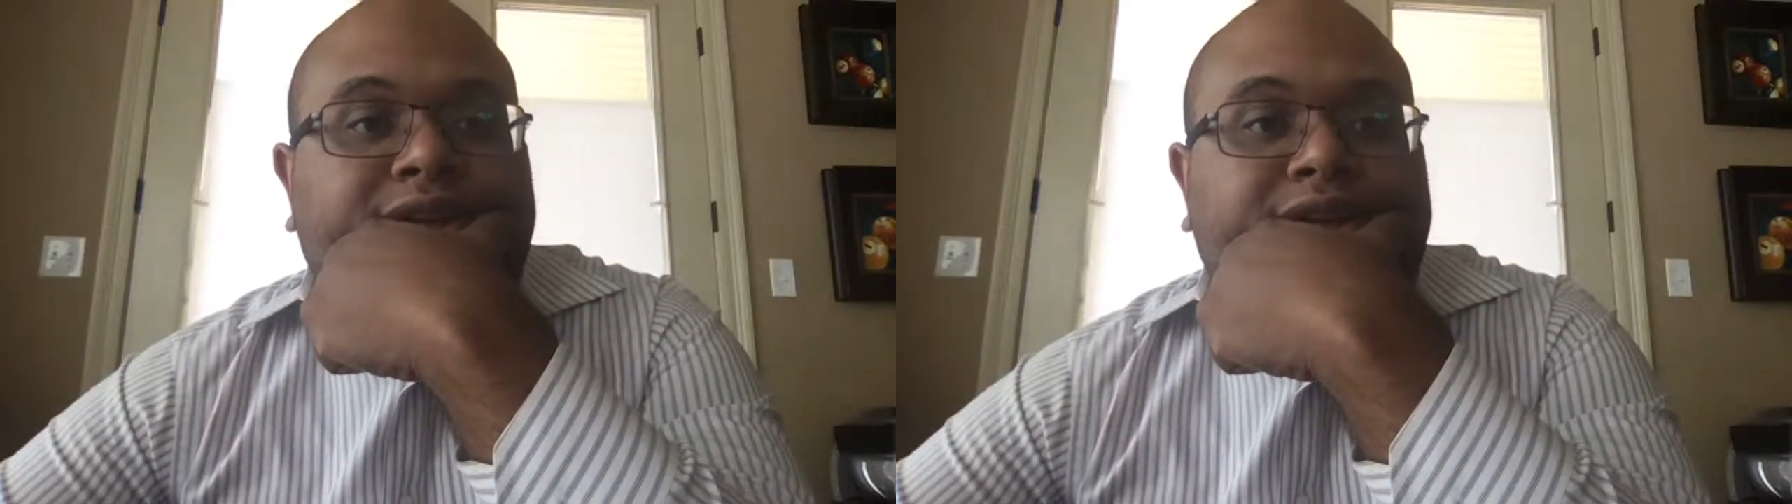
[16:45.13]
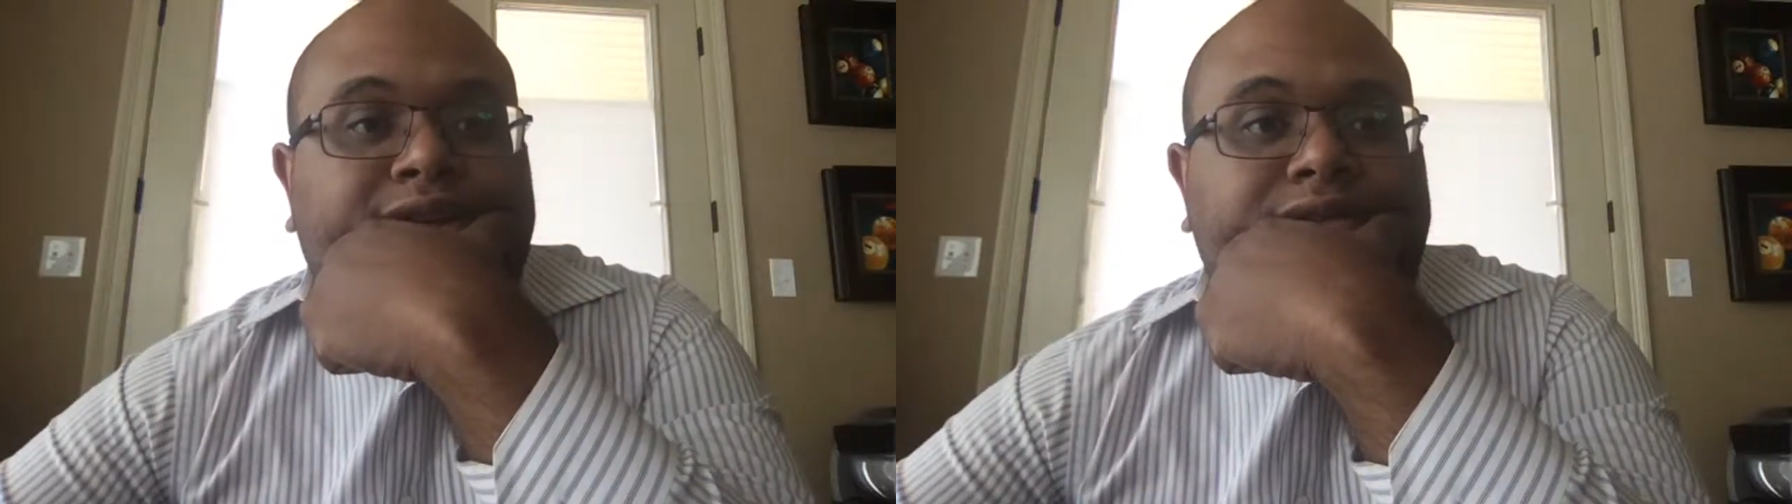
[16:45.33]

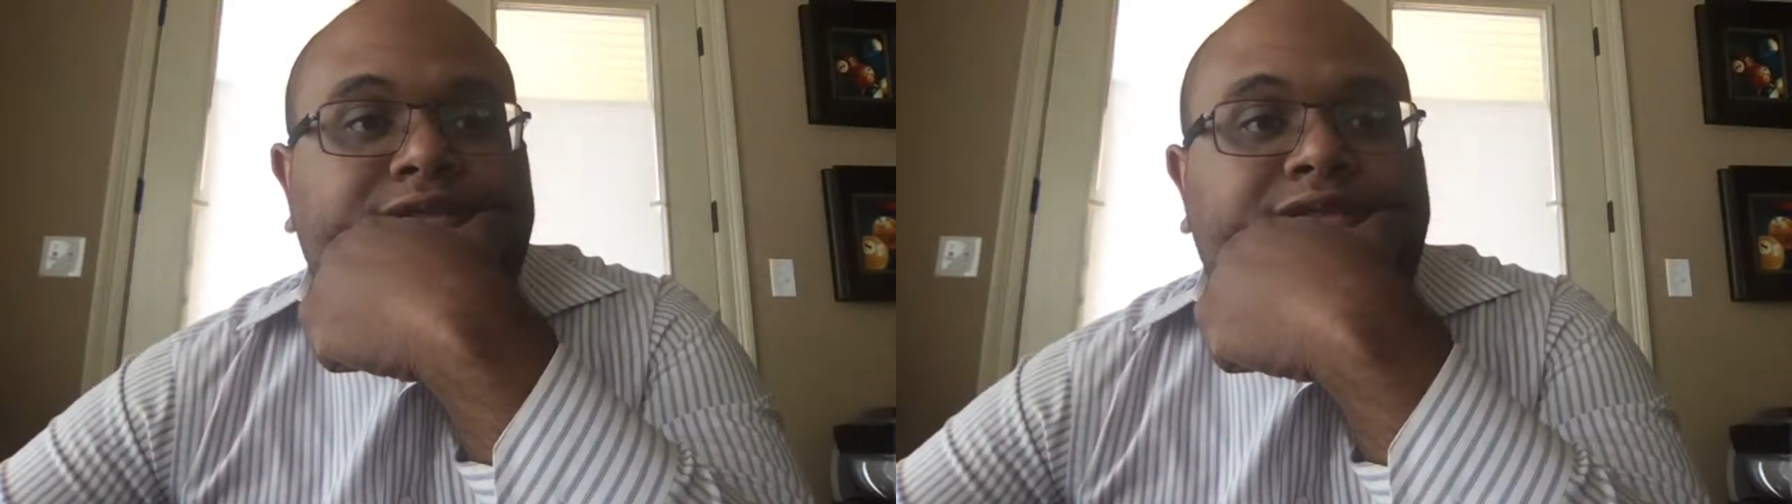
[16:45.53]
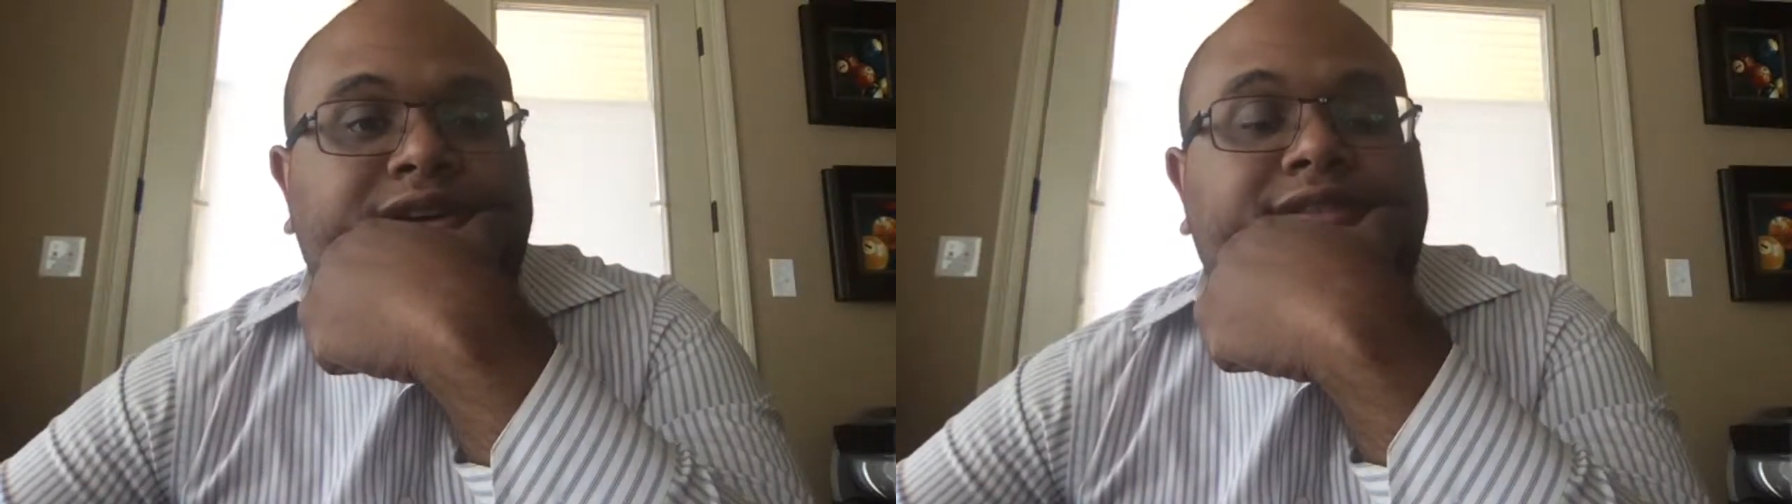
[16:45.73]
can do
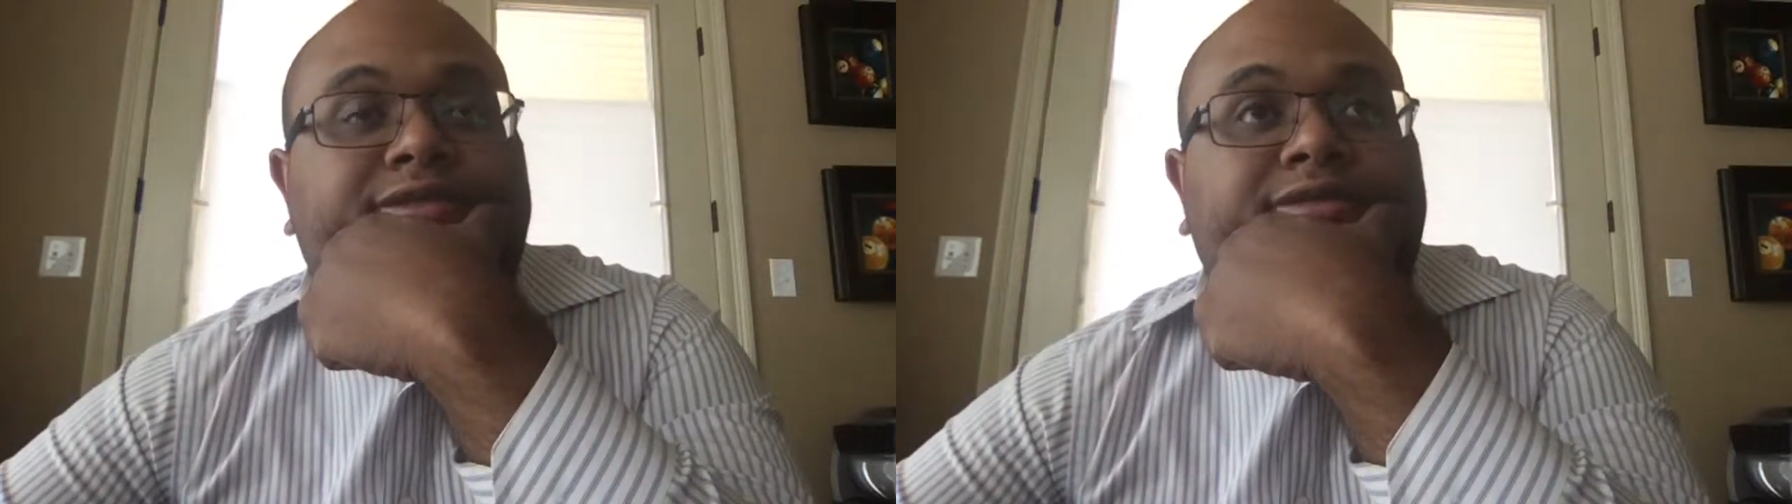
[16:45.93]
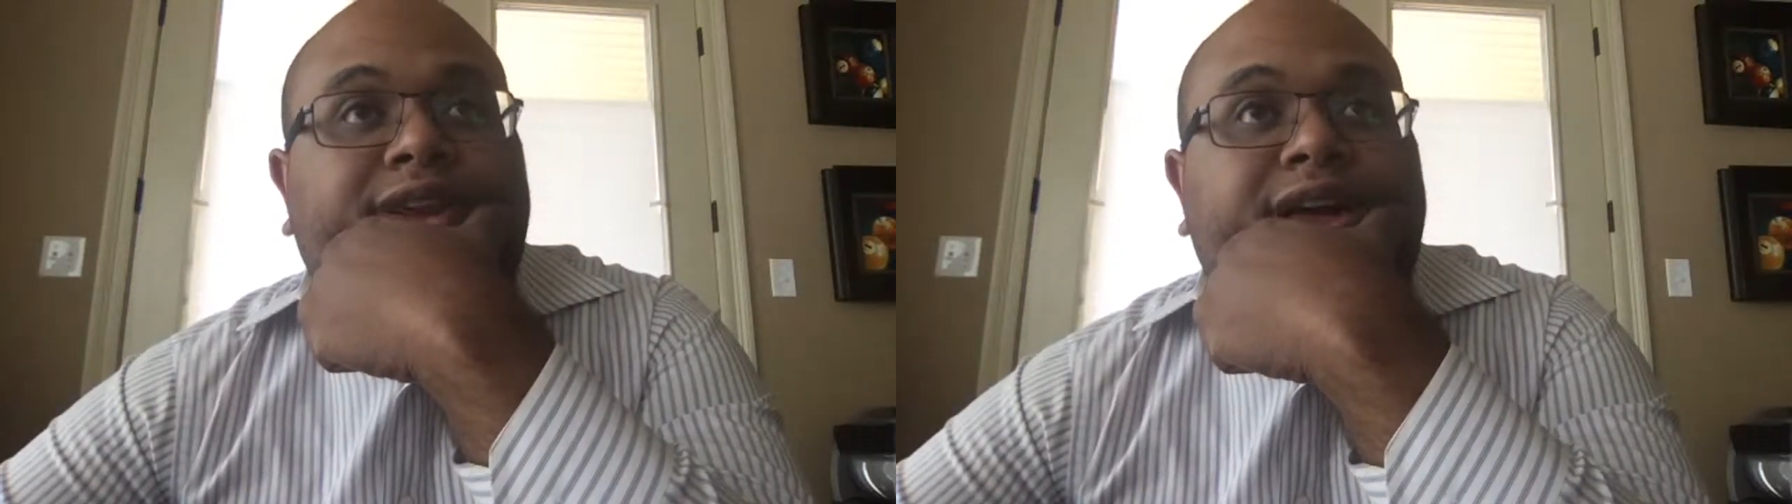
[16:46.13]

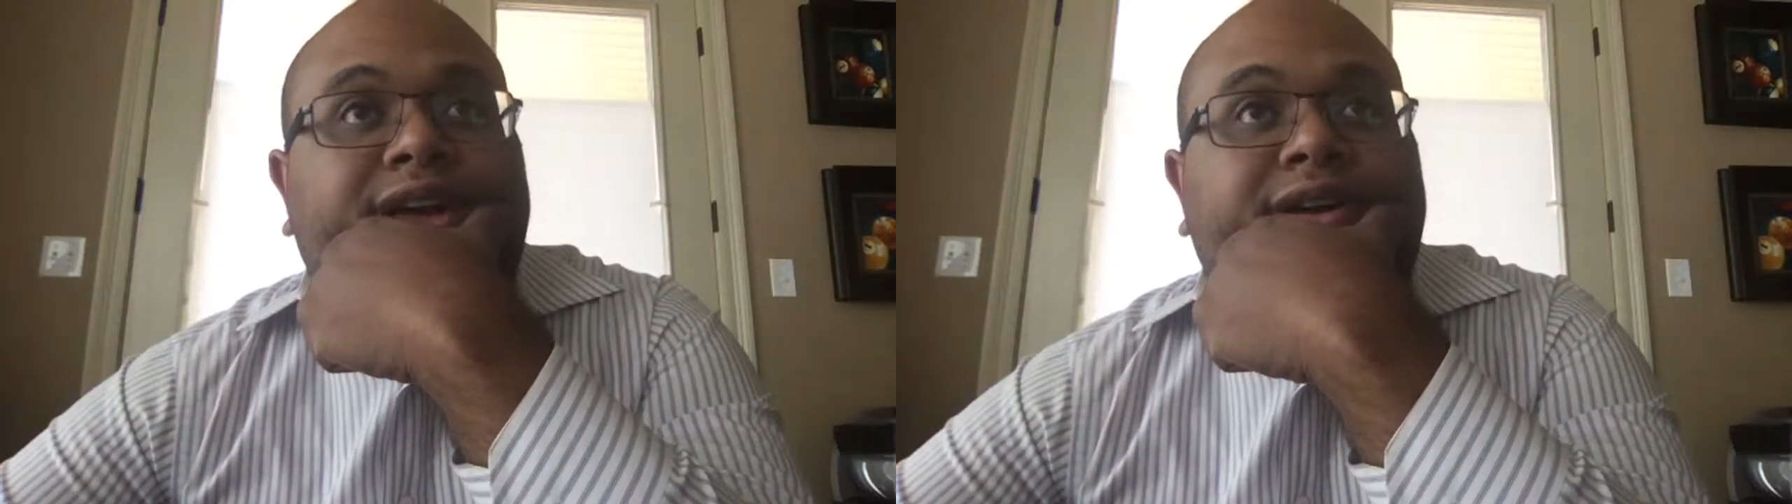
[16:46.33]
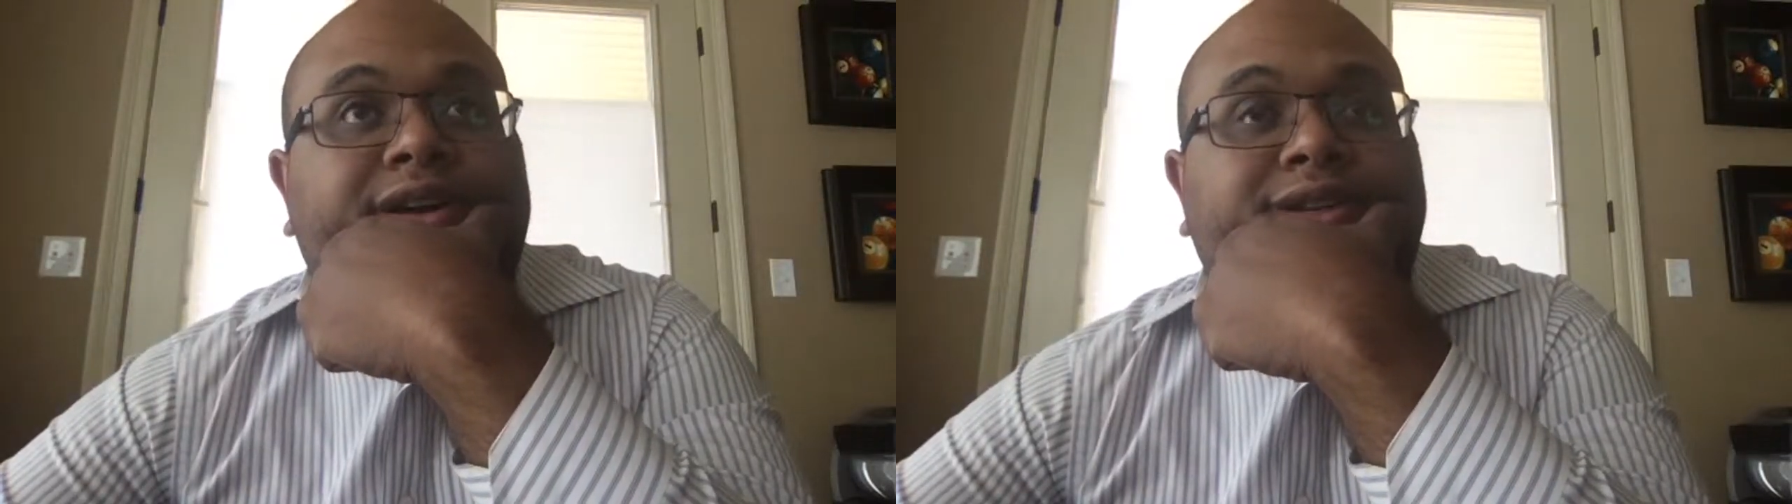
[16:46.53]
stuff like